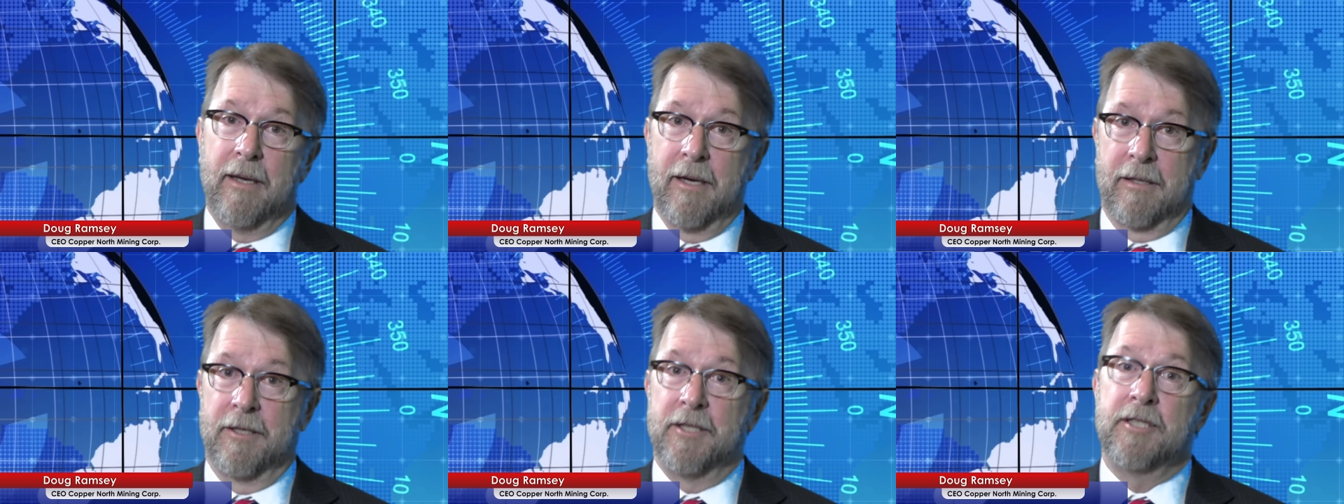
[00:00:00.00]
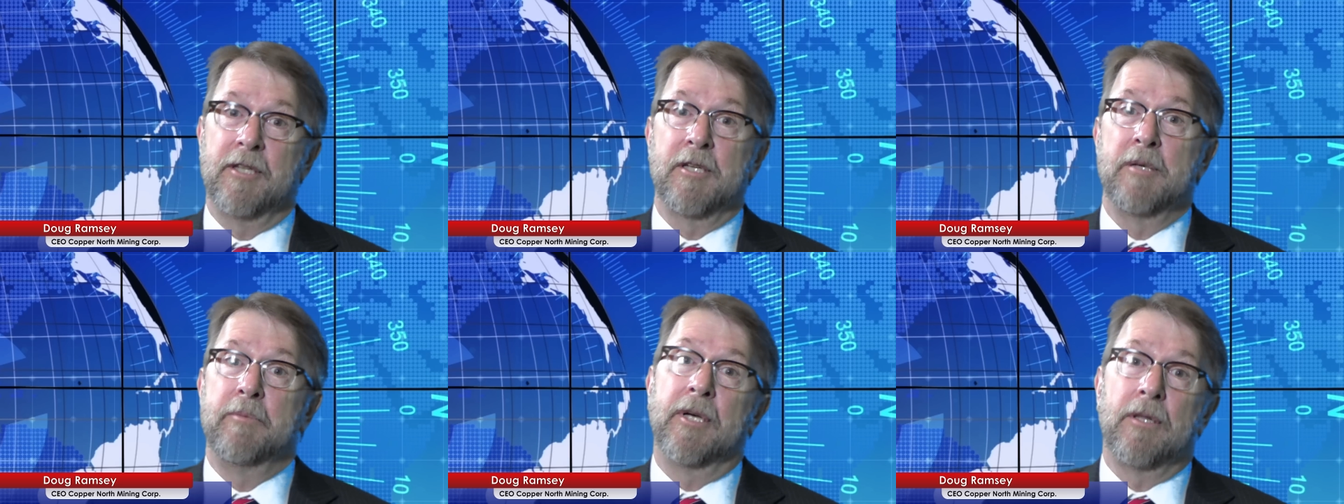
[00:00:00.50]
a
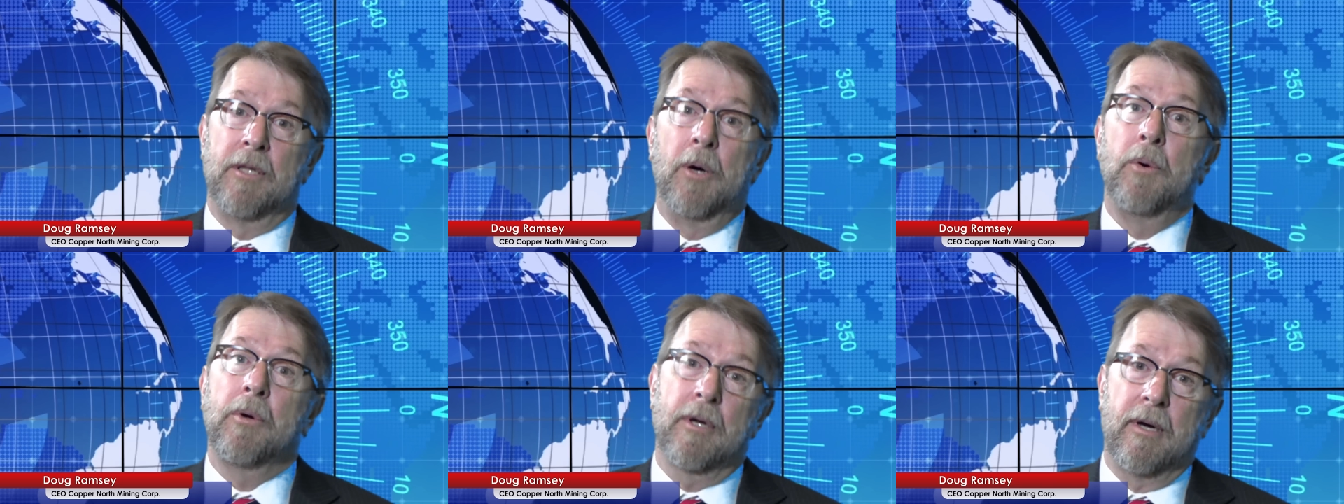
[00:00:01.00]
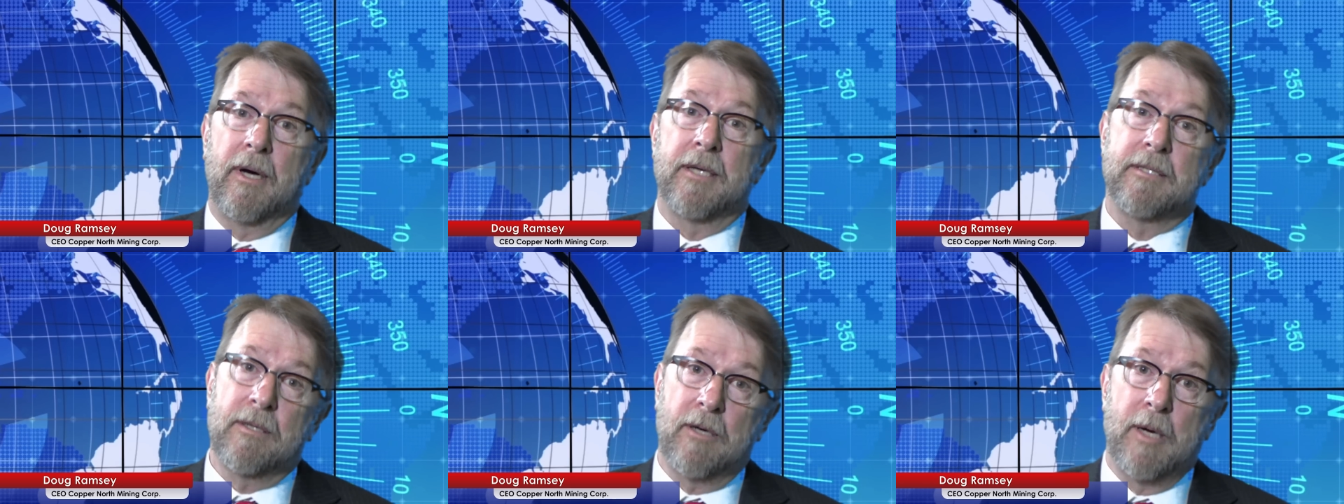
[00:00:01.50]
legitimate
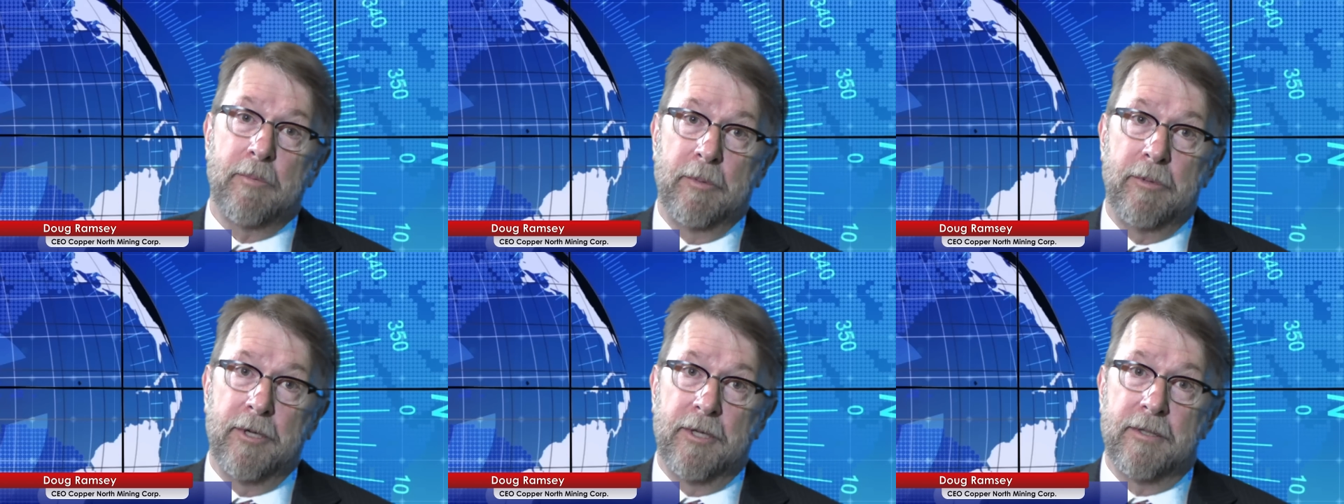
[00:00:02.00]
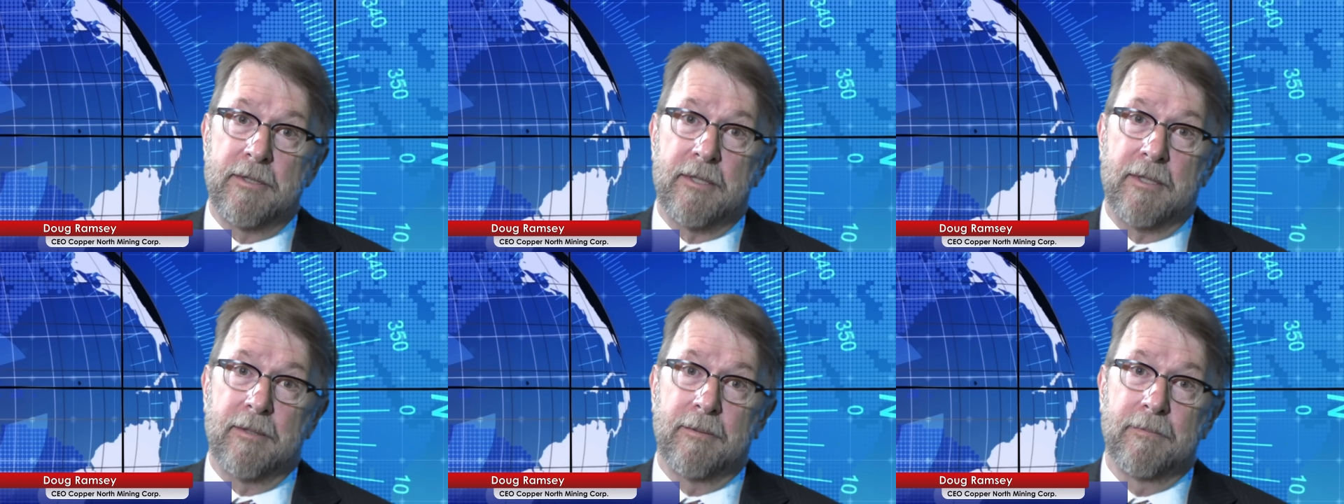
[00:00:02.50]
low-cost copper
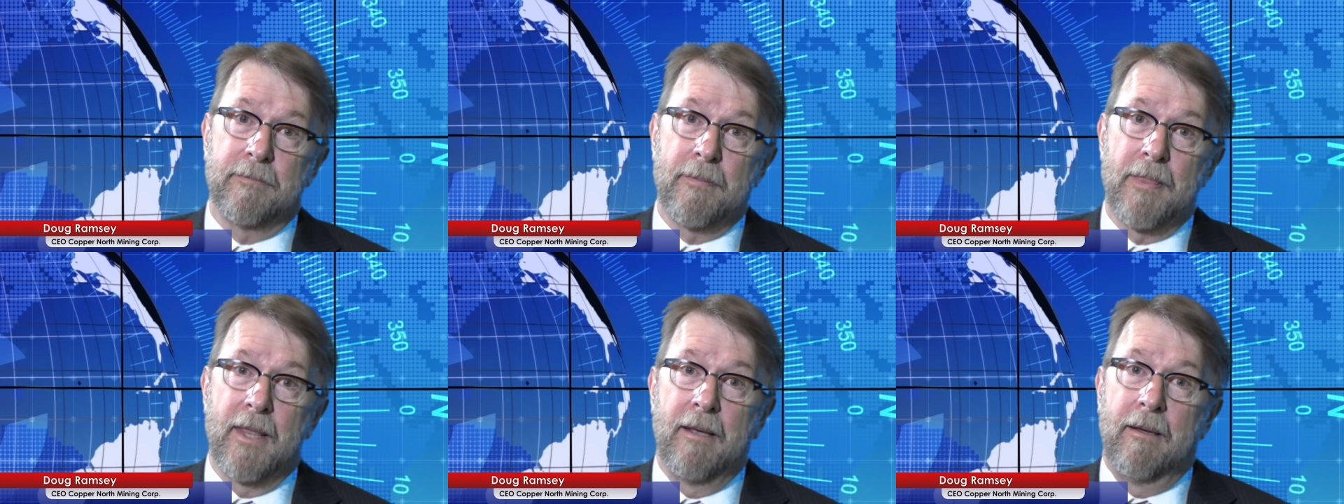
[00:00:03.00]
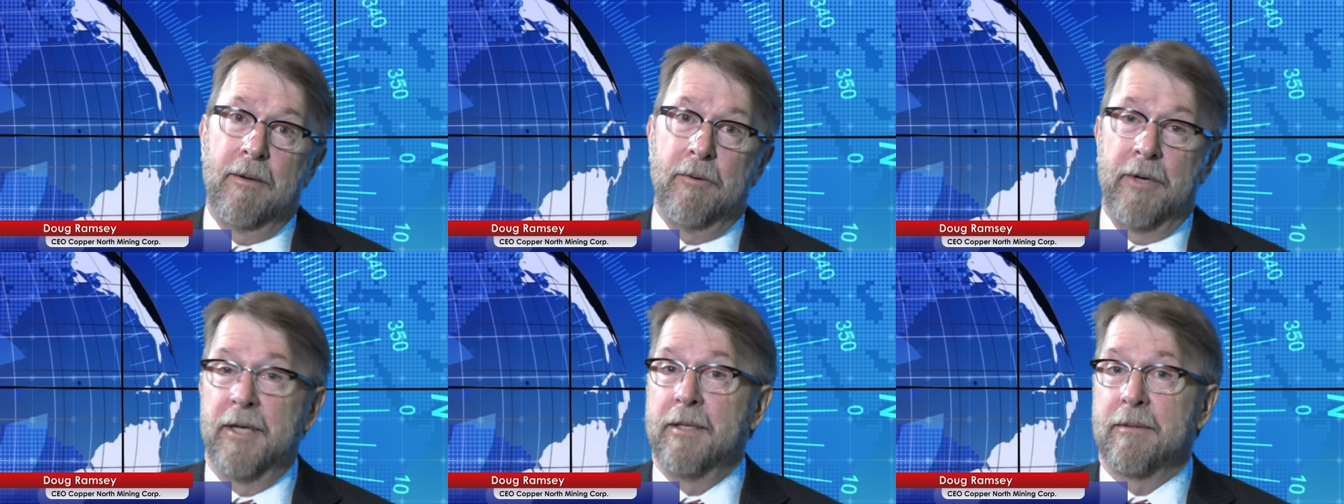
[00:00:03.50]
producer.
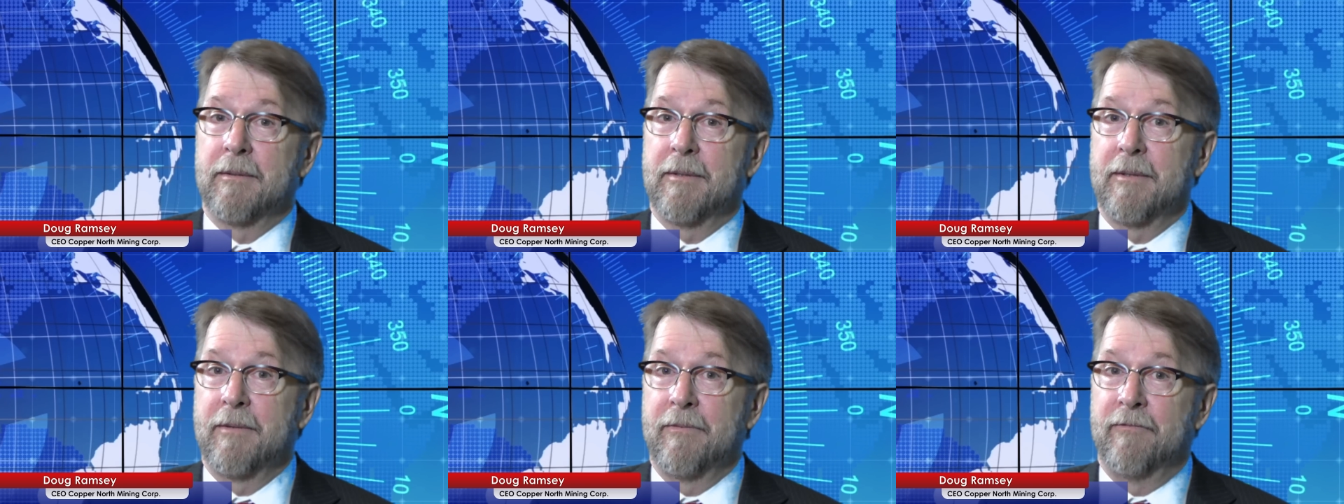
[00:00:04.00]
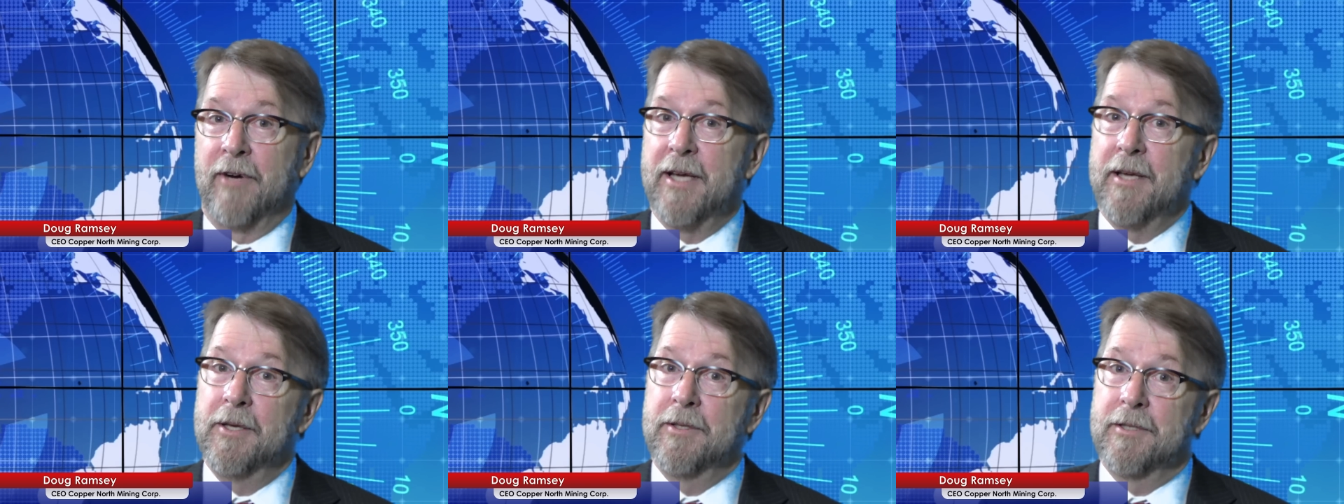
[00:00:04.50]
We
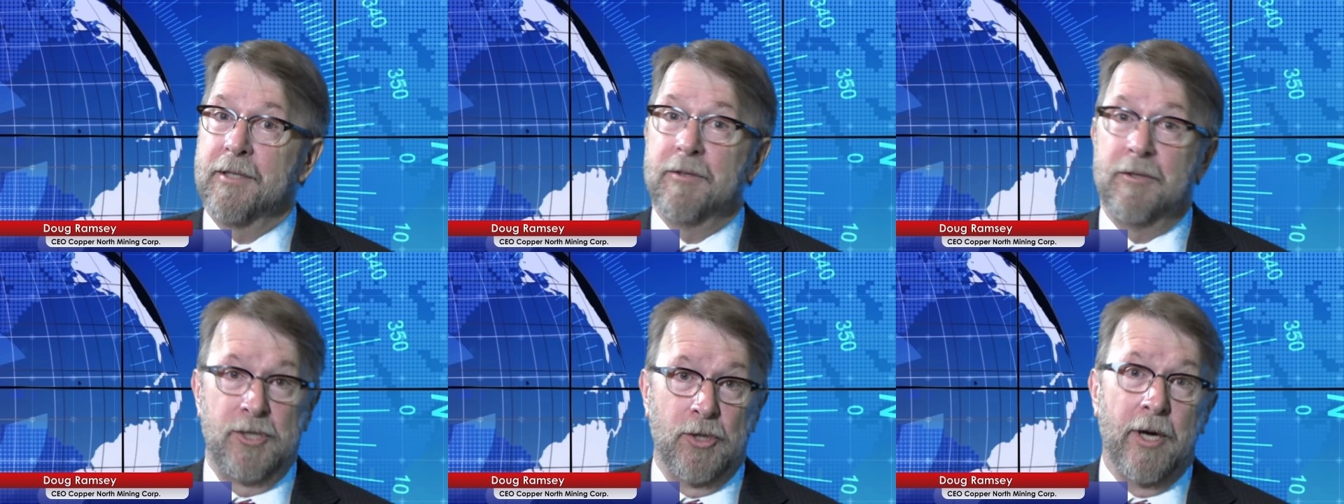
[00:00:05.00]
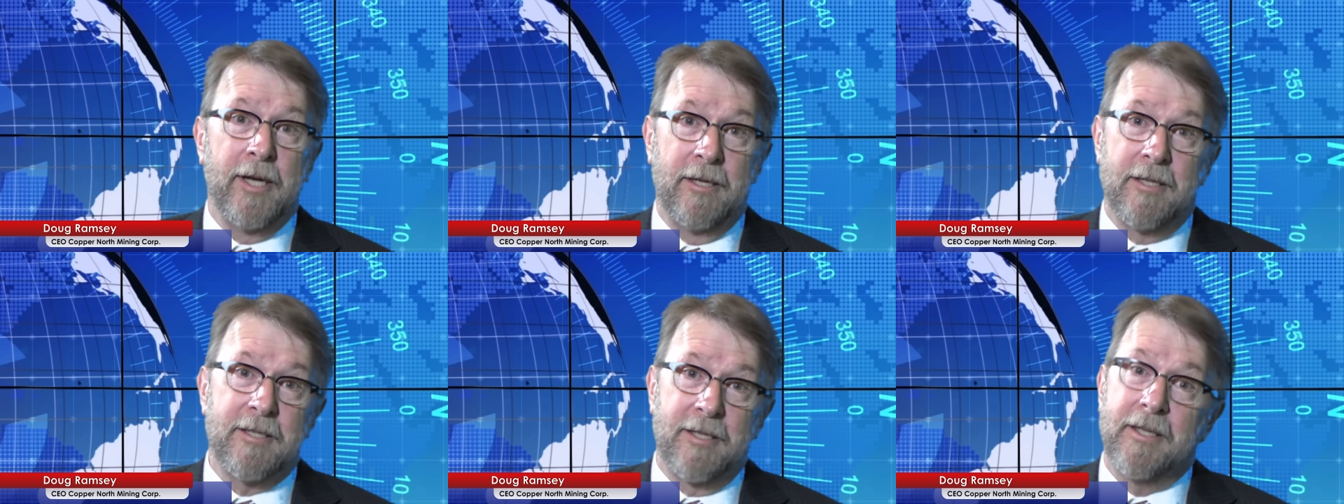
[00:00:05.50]
invite you to join
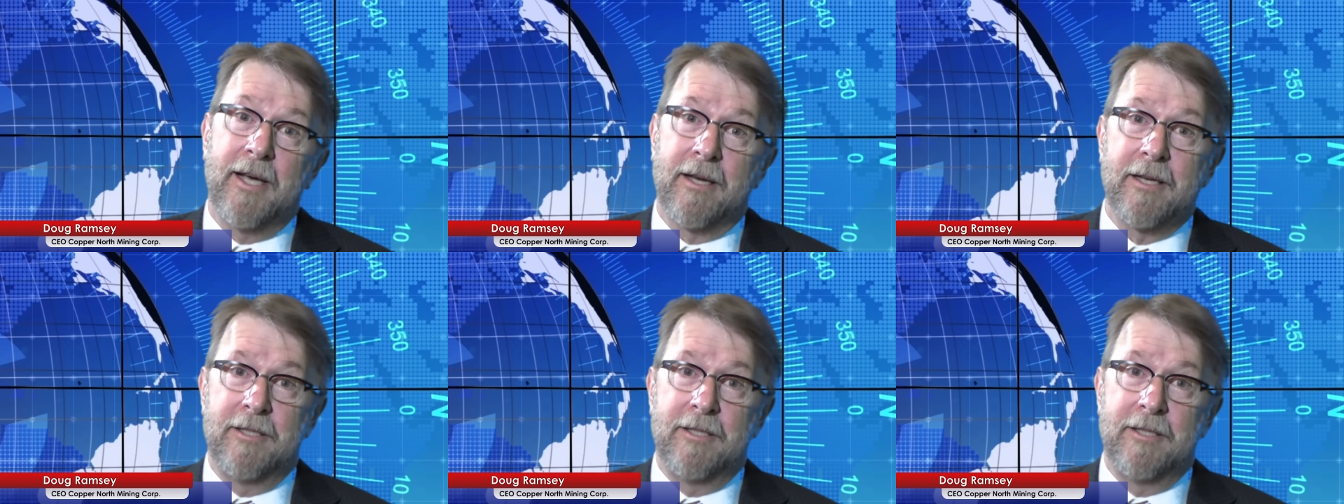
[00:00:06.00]
us in that